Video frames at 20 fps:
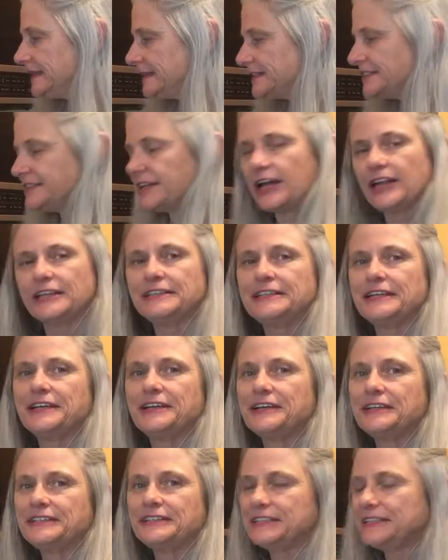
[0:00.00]

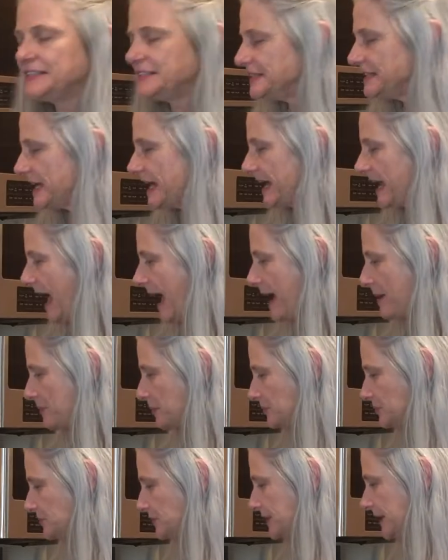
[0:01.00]
solidarity to that
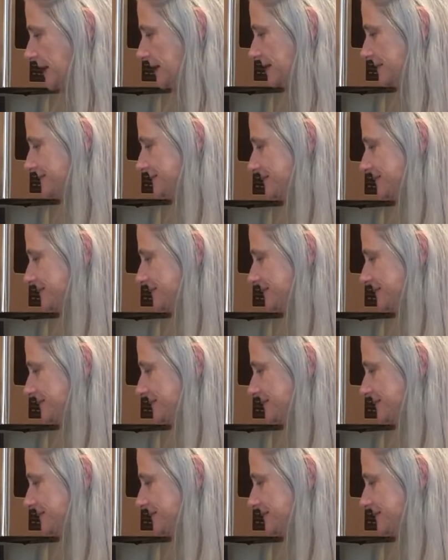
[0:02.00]
apple tree.